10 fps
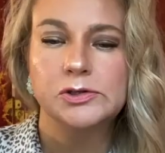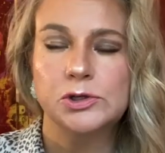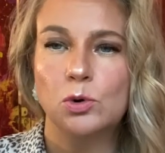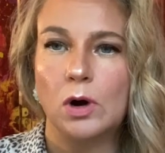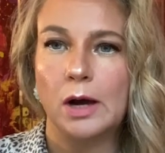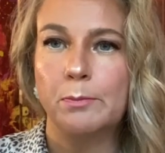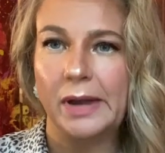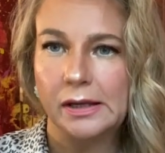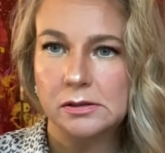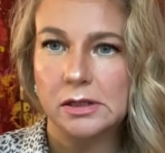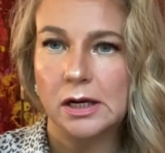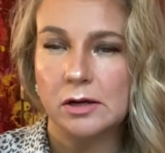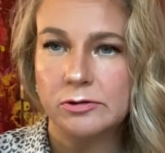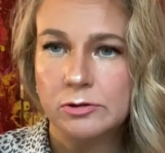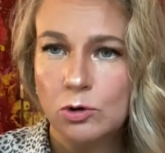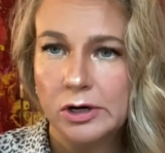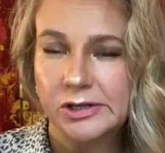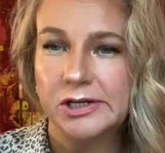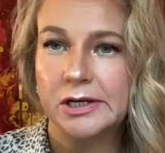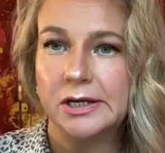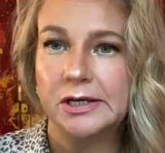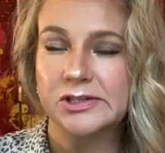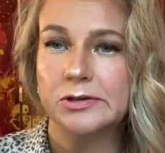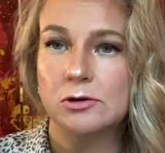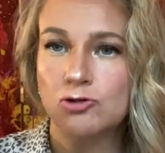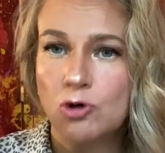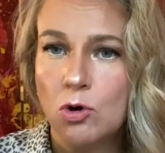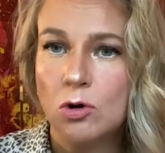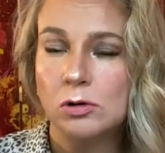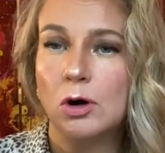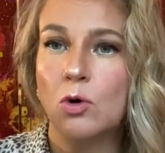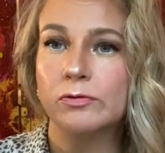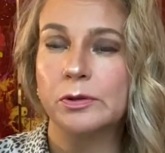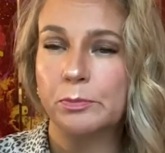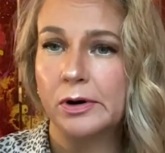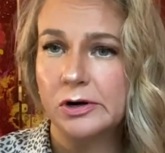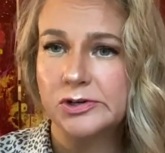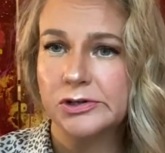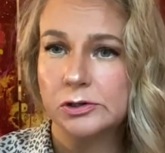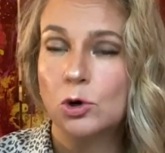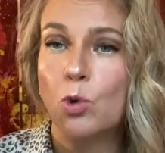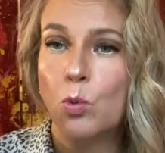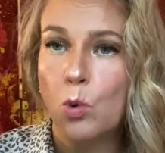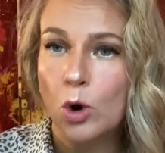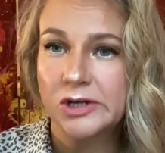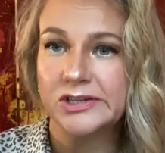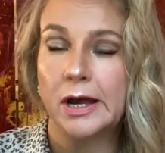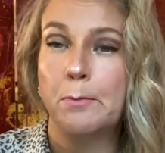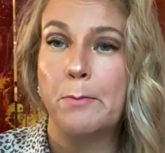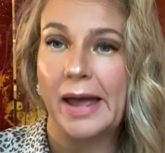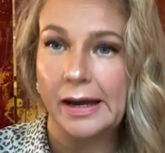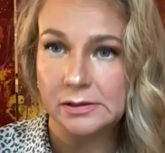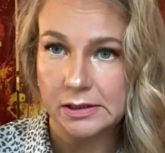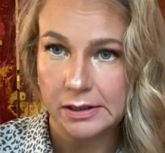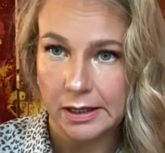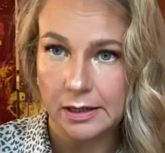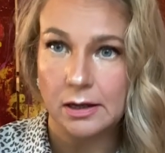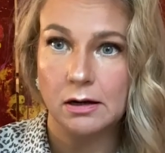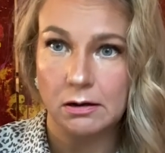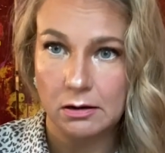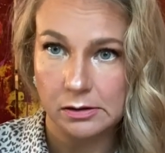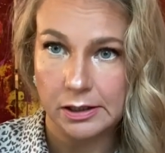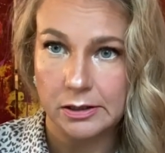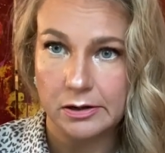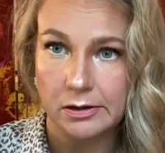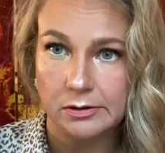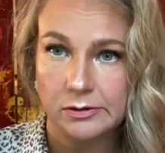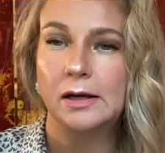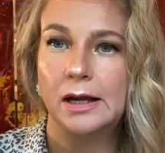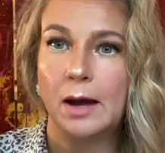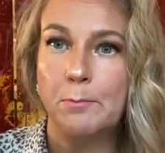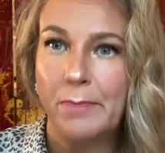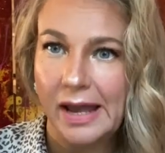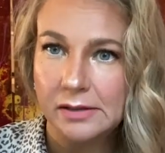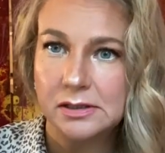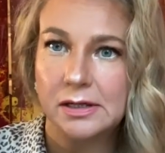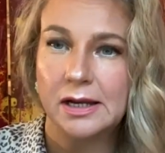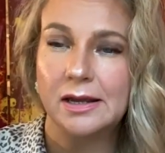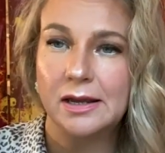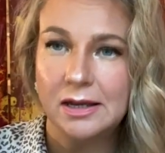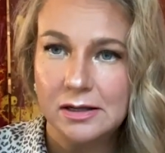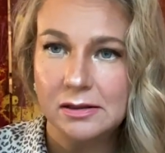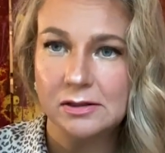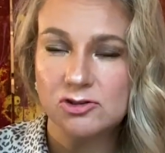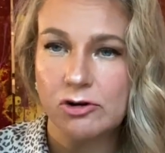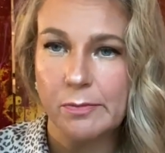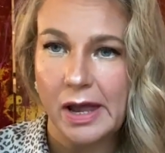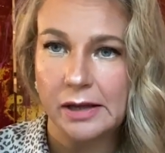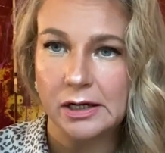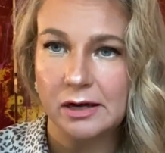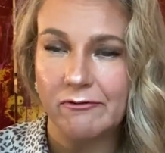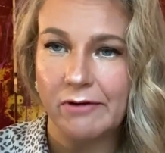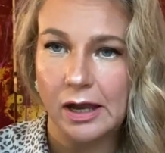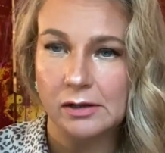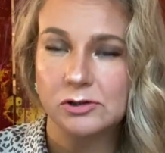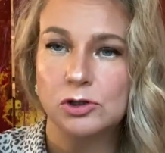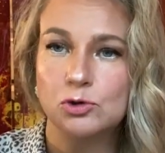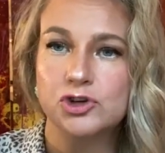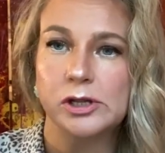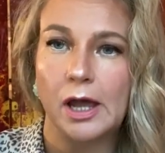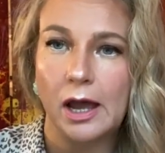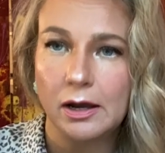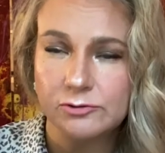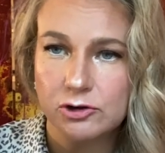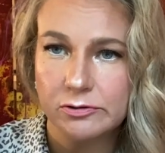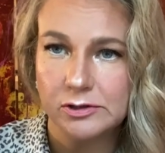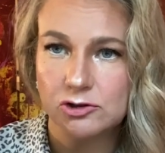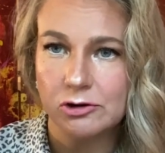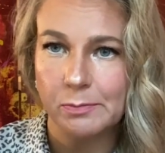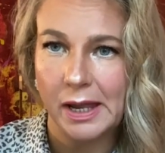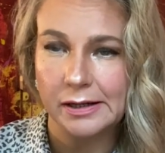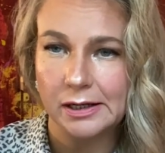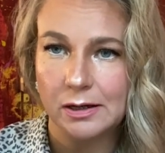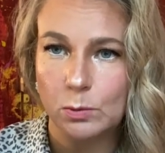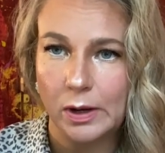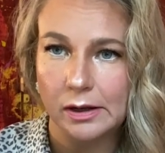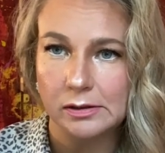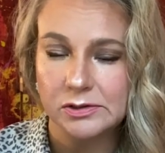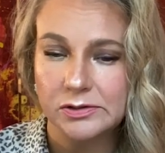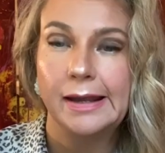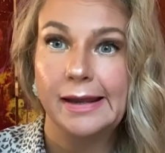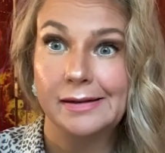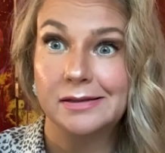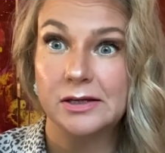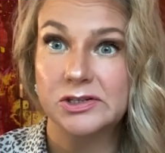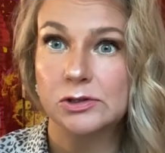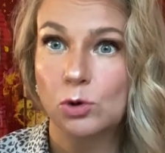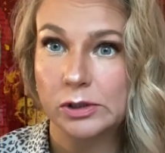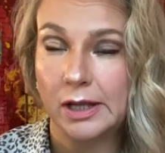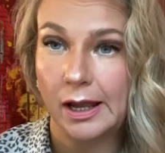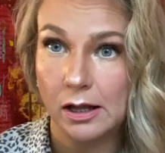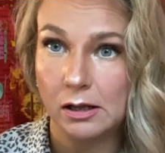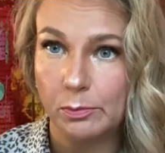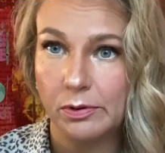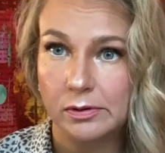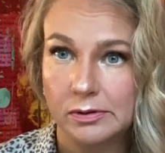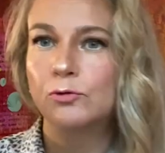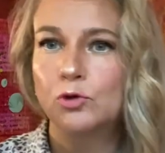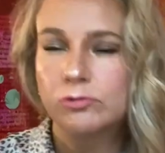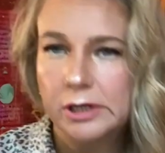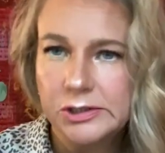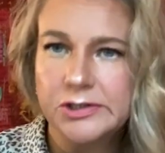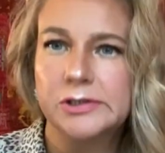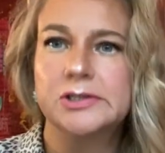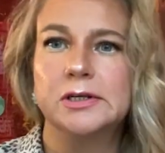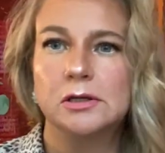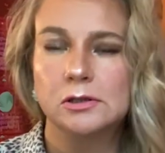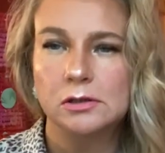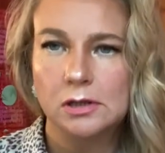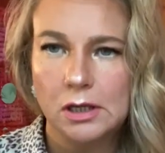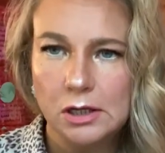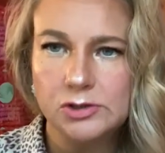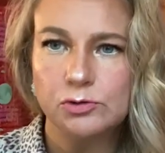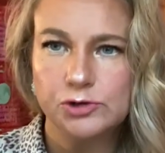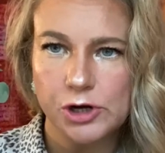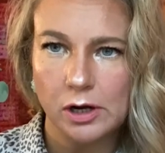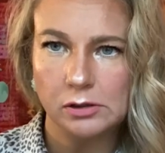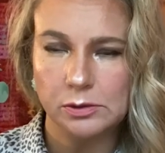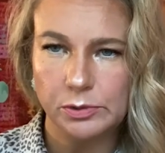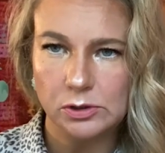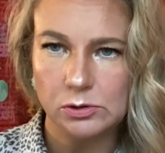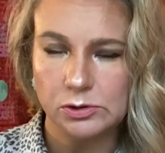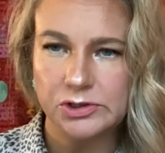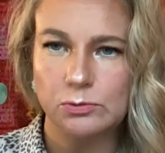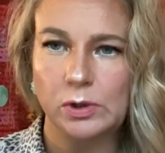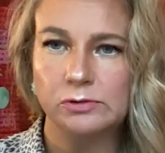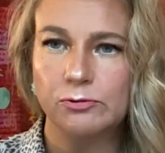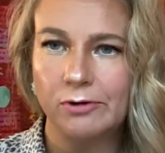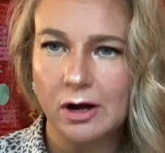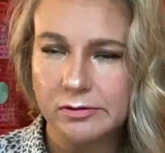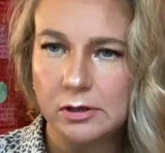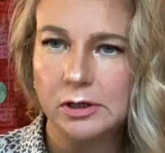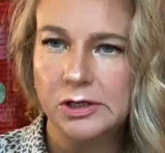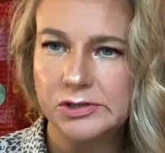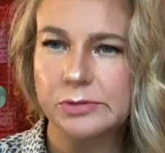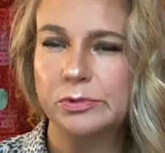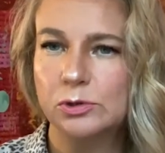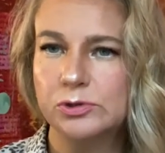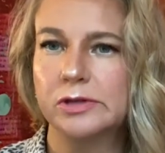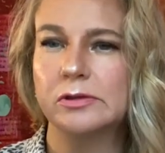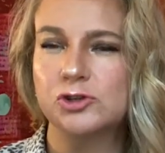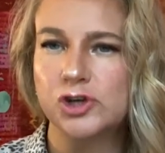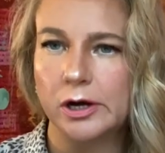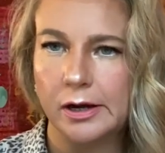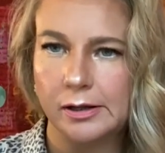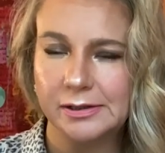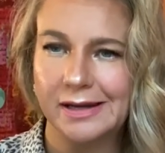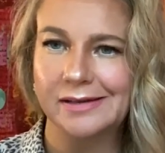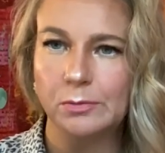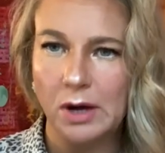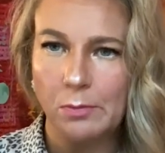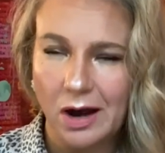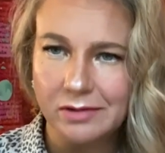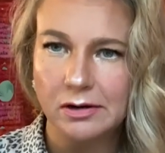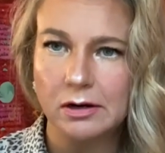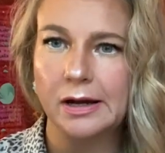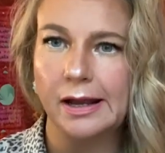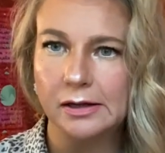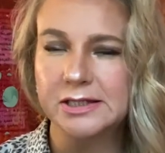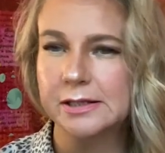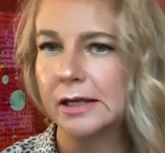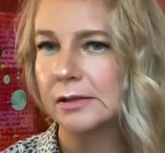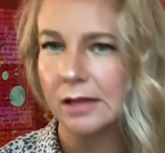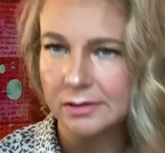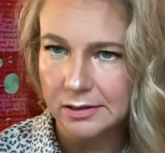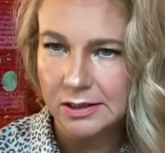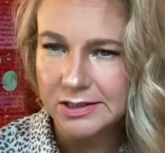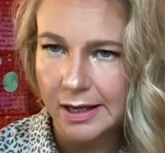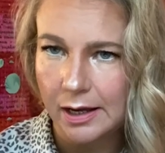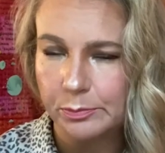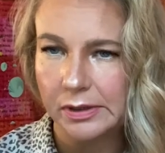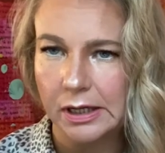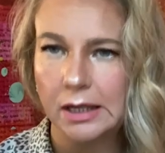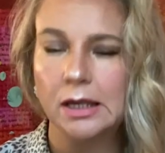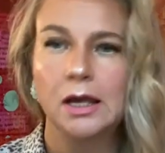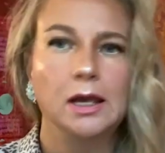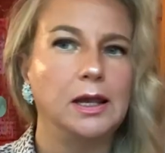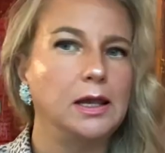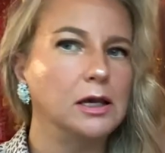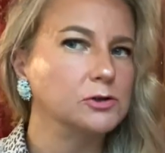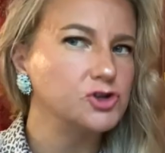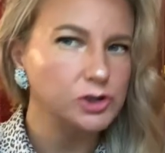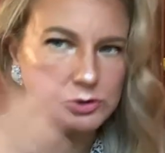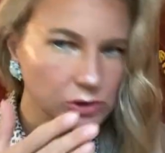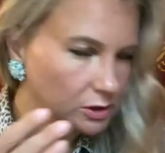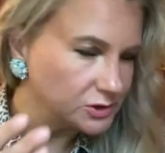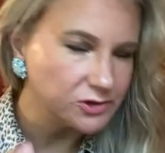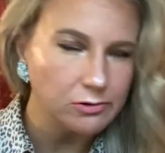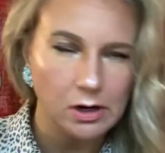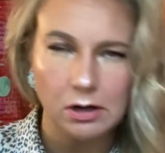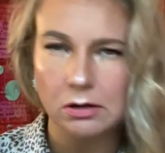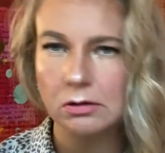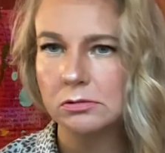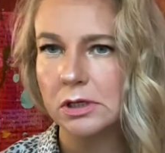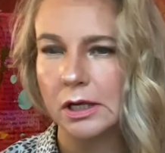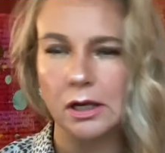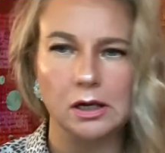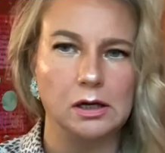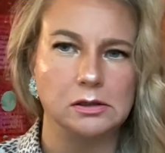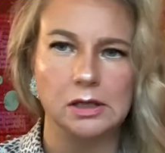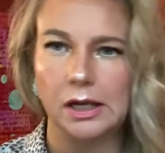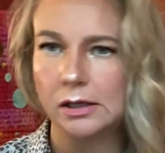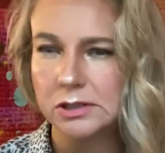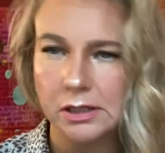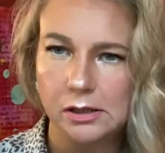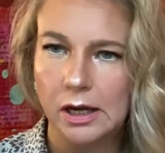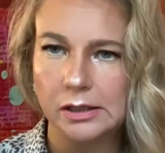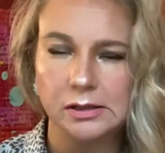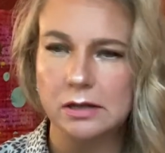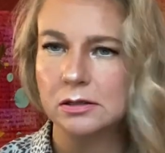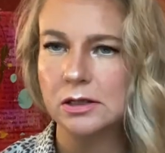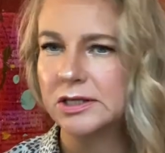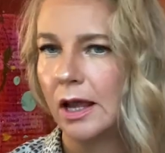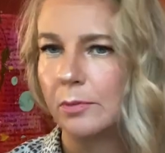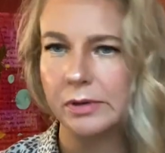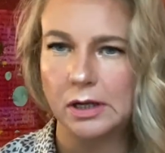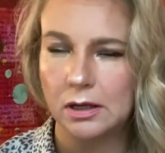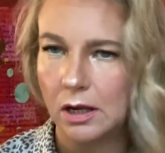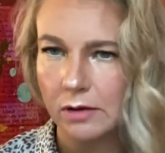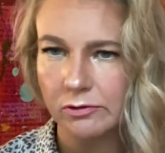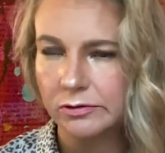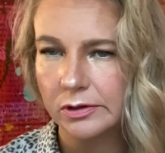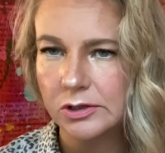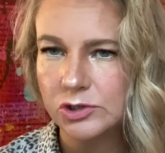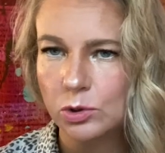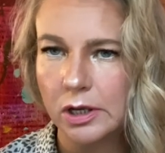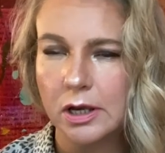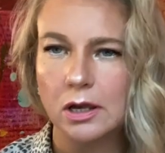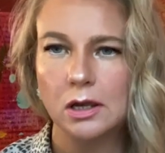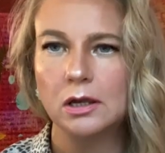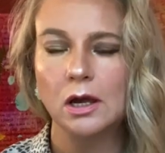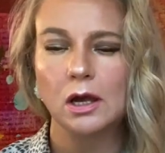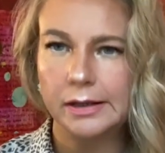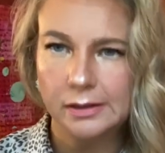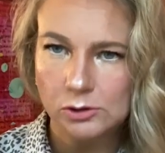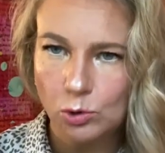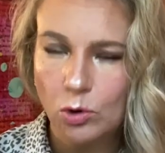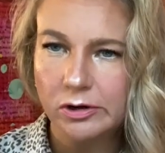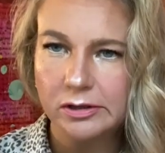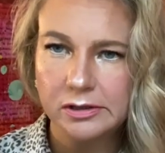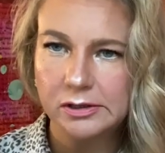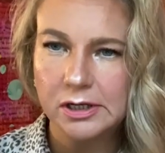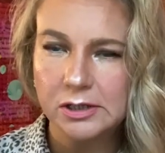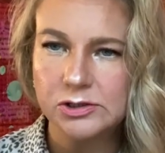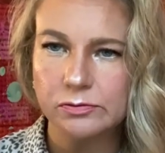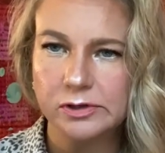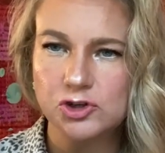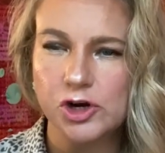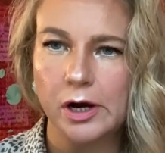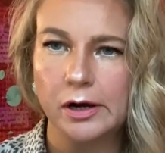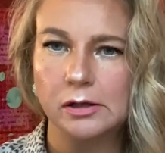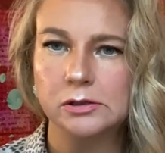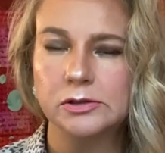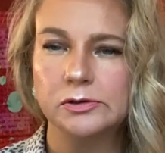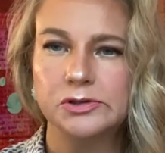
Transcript: so abandoning authority is the role of the person who was abandoning earlier abandoning in the traumatic event usually after the traumatic event and does not help for instance, in case of child abuse, when father is abusing the child and mother acts like nothing is happening and she turns around and acting like nothing is happening, everything is okay, ignoring the needs of the child.